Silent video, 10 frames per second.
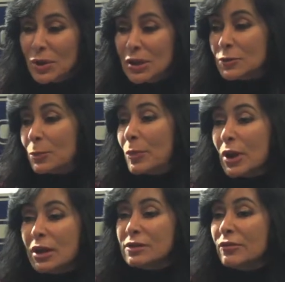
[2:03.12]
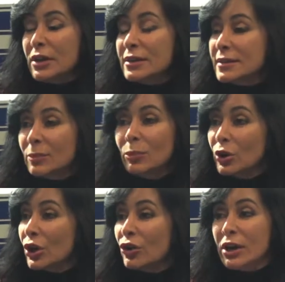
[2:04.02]
it's very simple
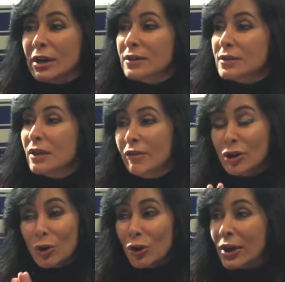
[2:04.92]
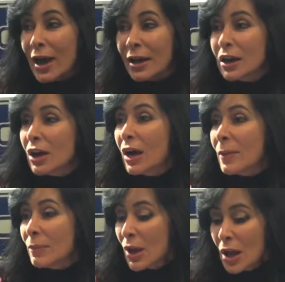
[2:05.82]
ingredients, very organic.
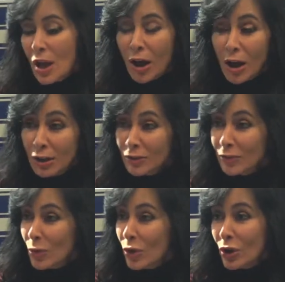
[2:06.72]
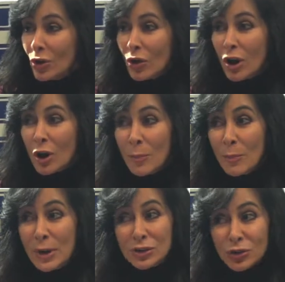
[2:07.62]
Olive oil. Our
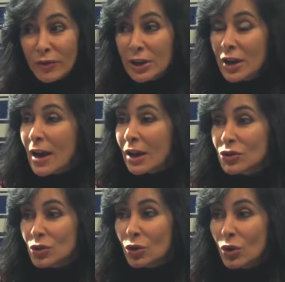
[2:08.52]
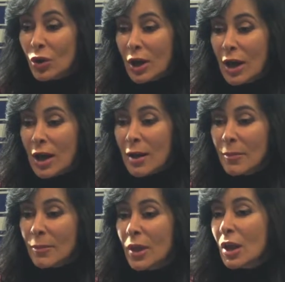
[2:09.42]
meats are very natural.
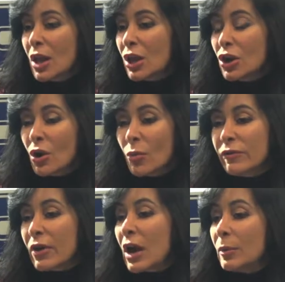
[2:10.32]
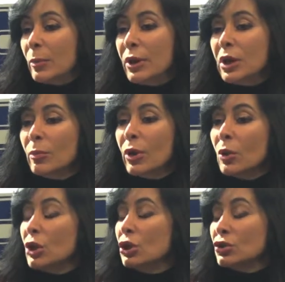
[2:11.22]
You know, we've got pita bread.
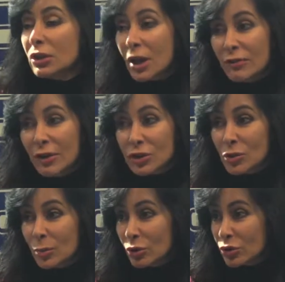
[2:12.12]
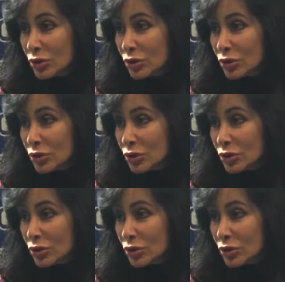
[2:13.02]
We use a lot of vegetables,